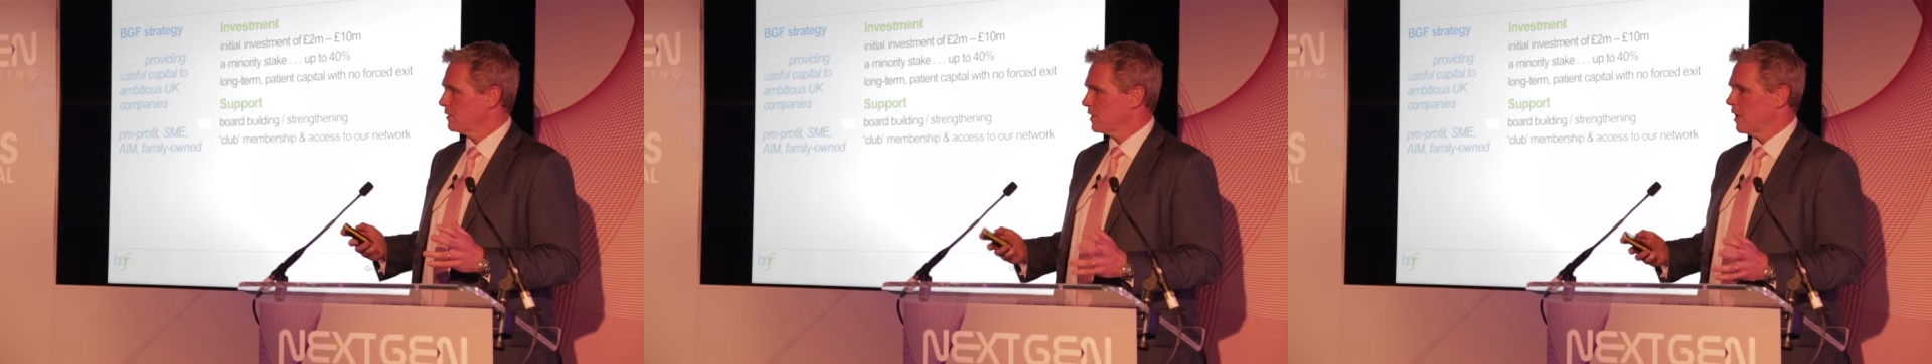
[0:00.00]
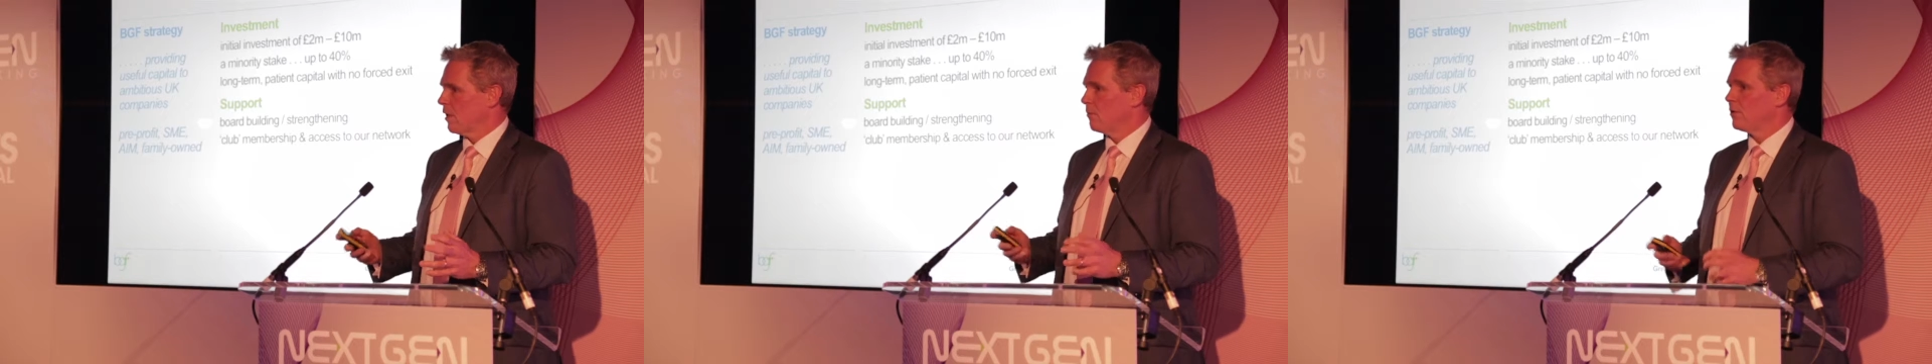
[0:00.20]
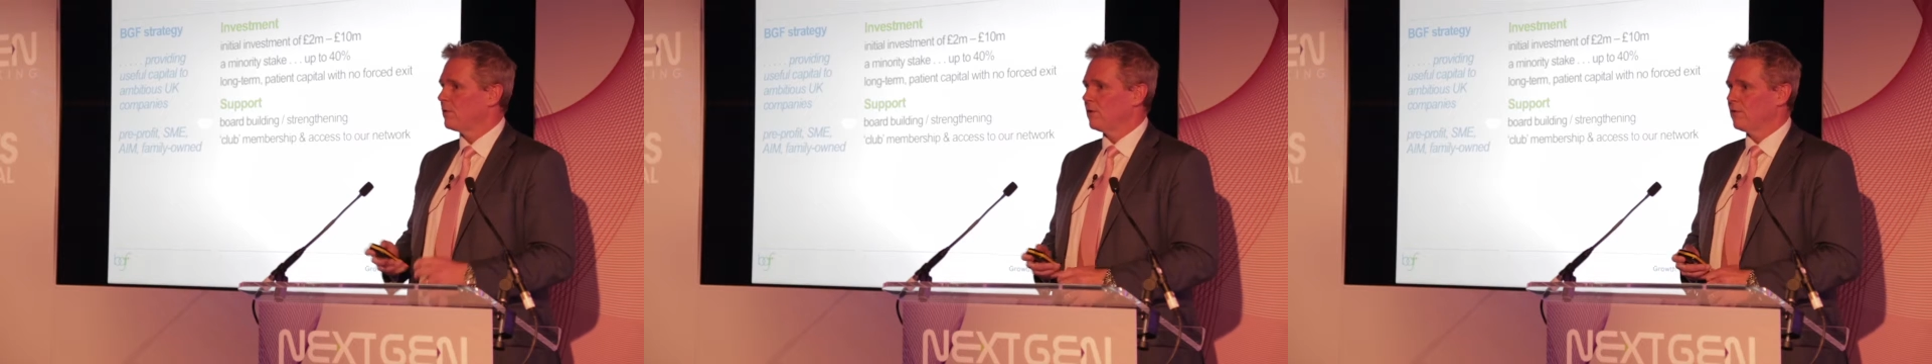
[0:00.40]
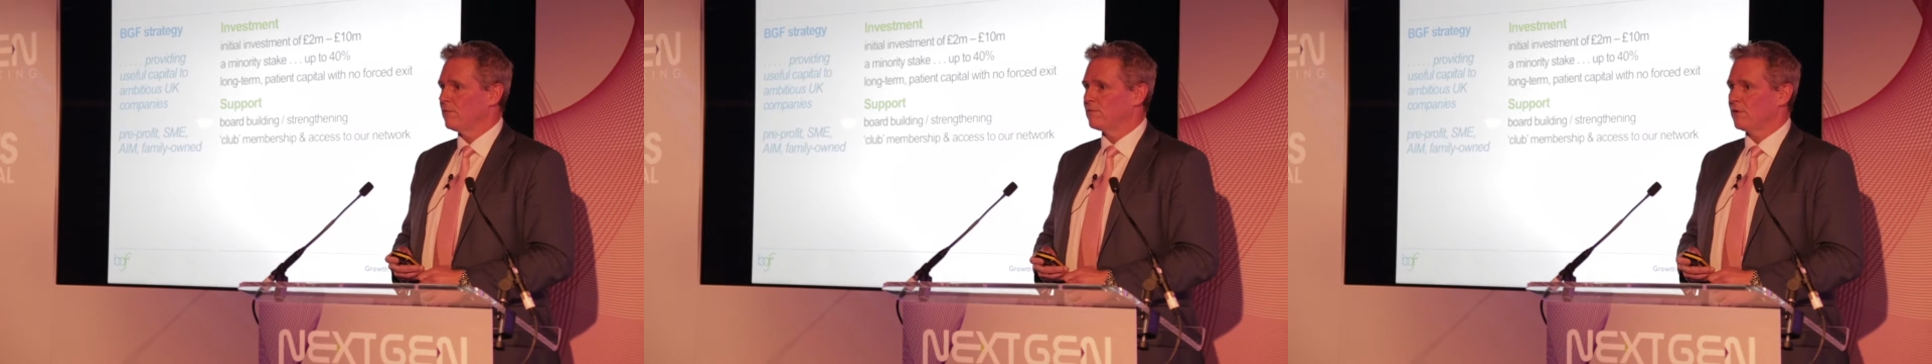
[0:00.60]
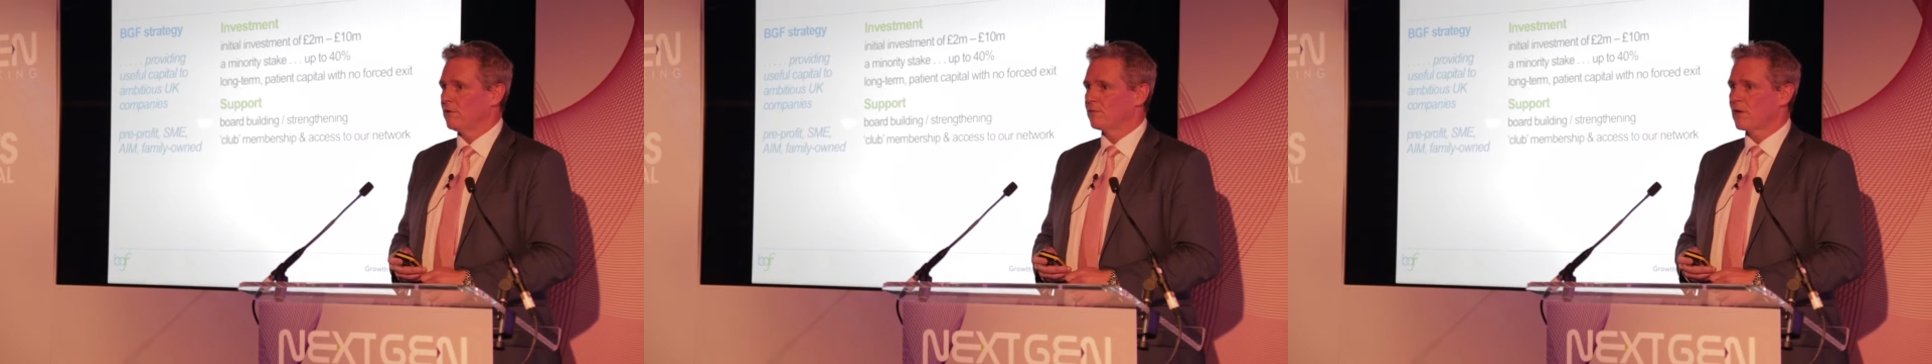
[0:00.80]
club
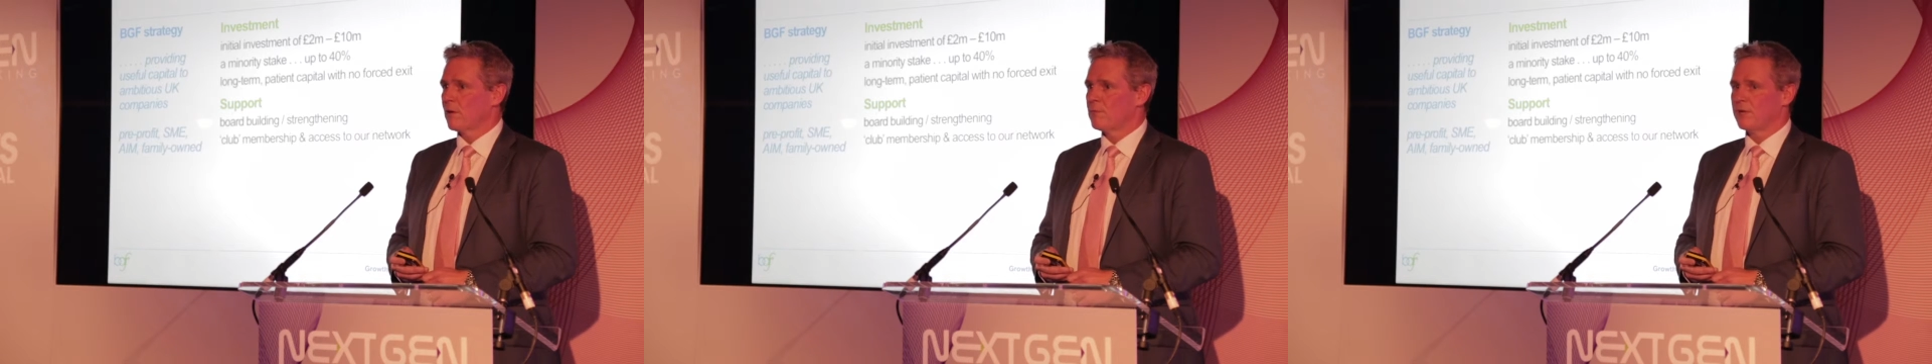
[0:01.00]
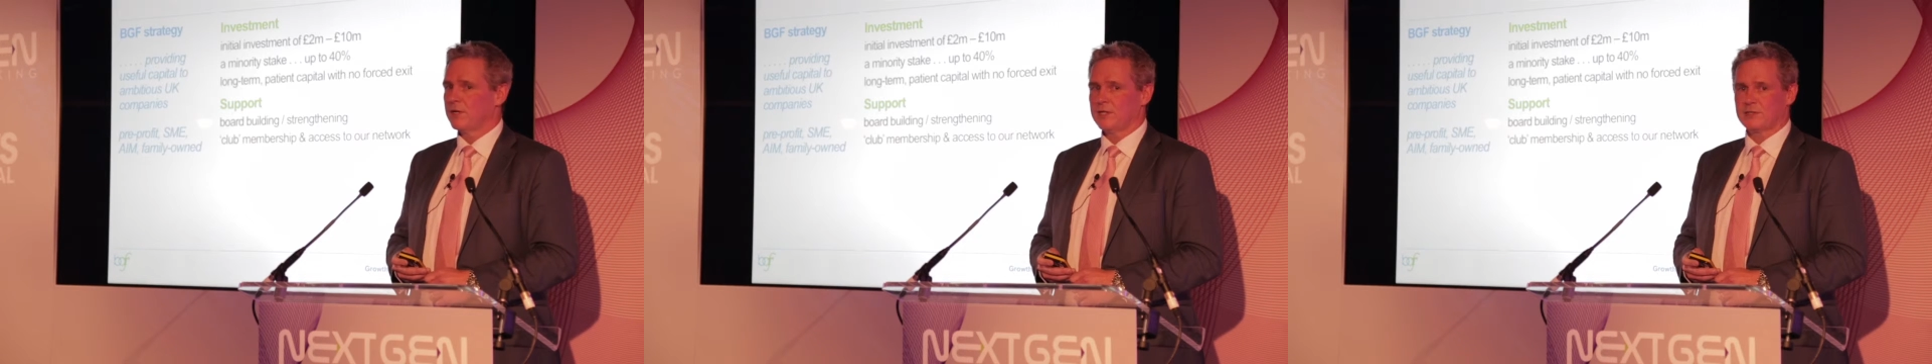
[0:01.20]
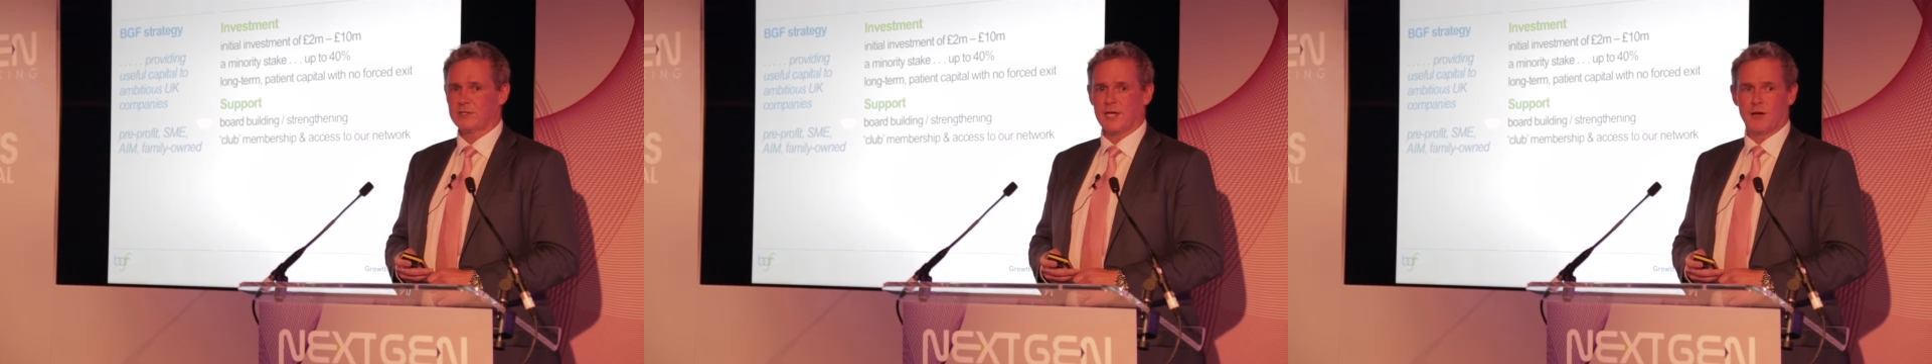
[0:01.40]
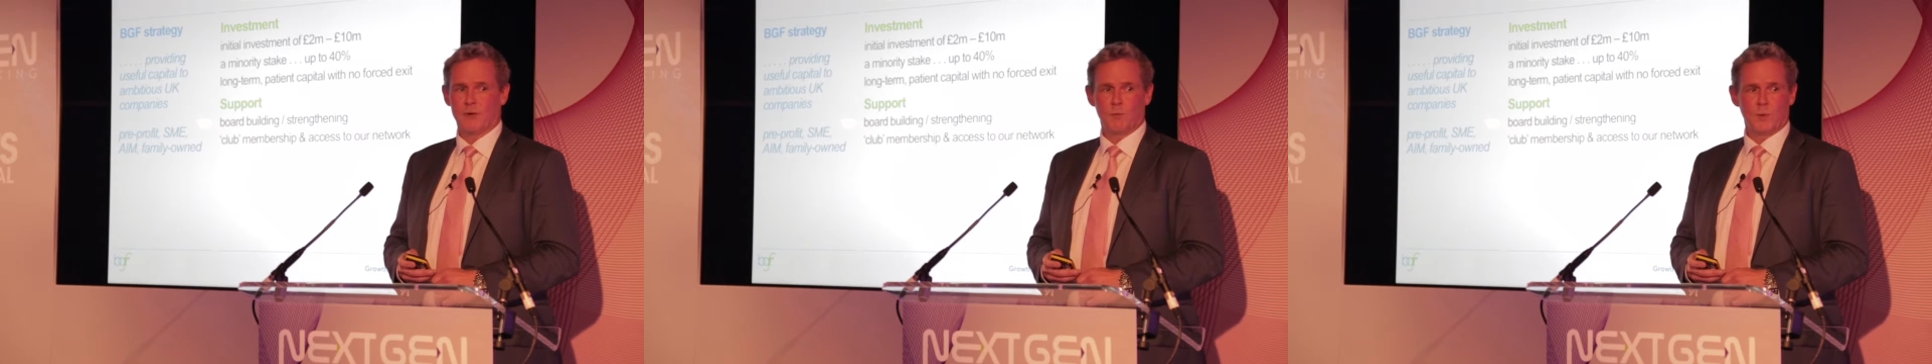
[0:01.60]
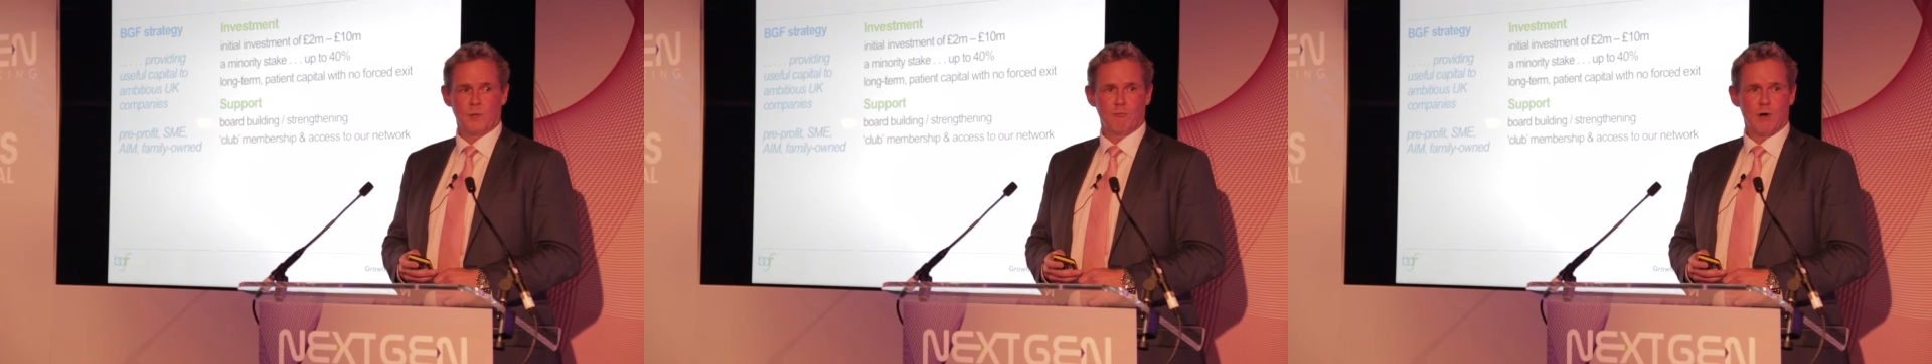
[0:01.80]
of companies now,
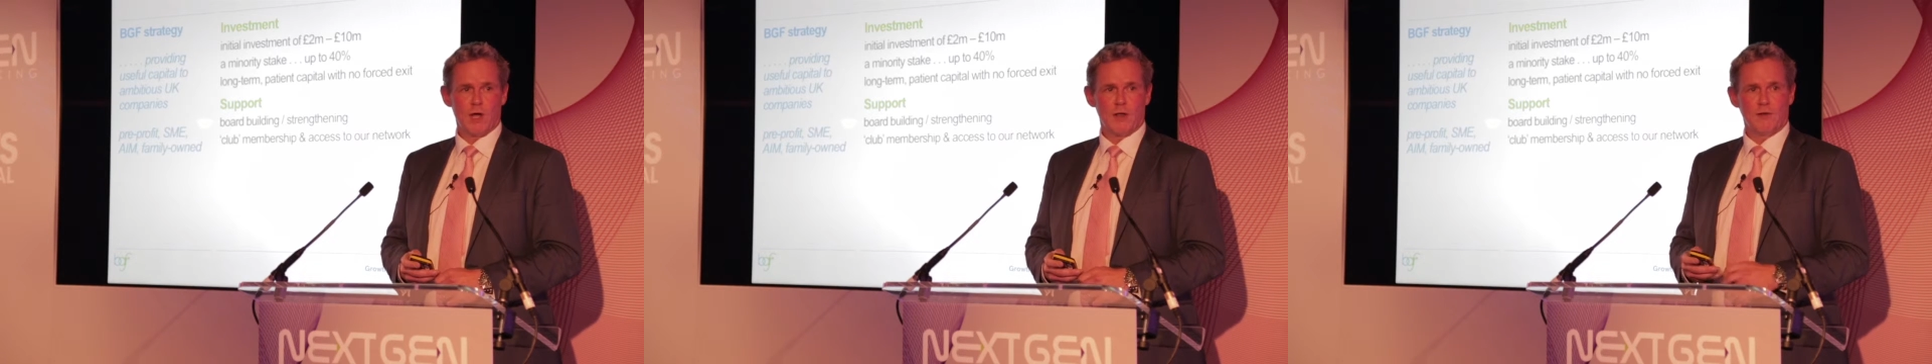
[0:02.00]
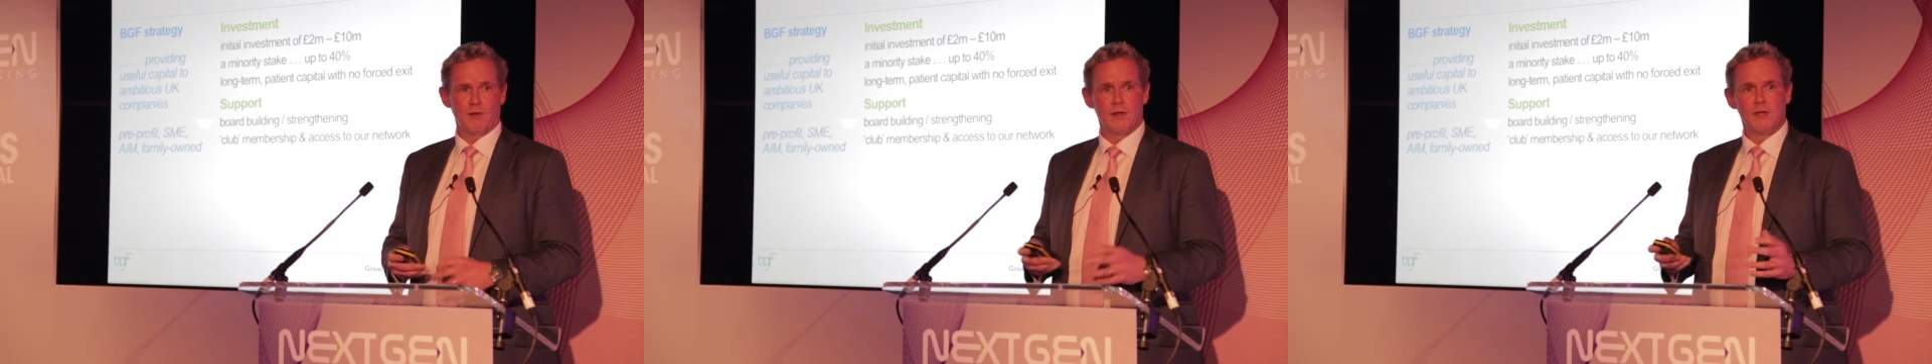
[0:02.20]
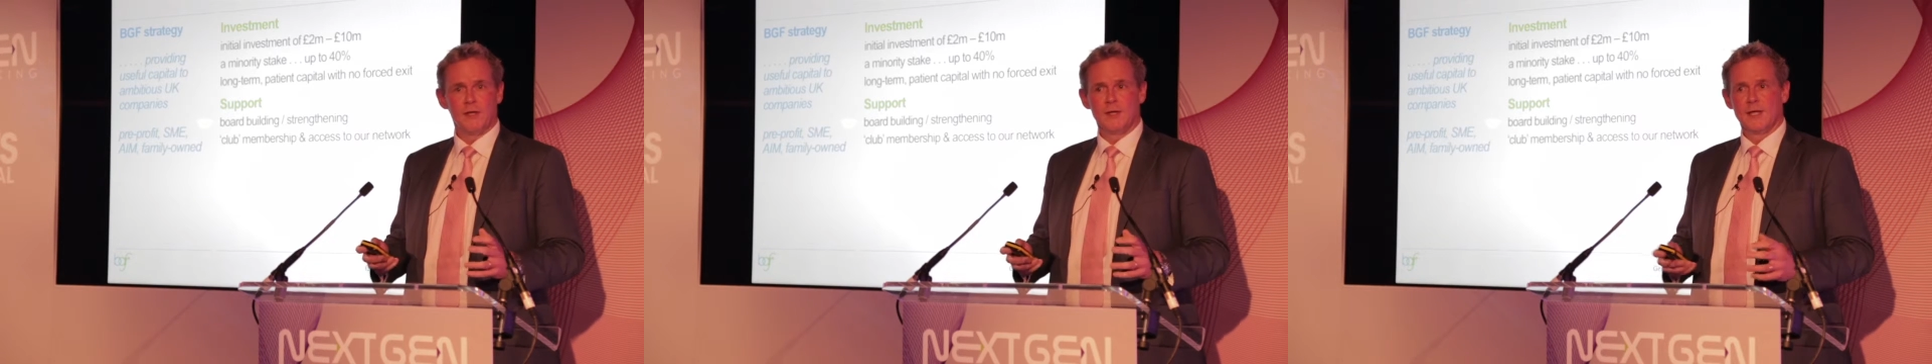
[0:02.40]
and we run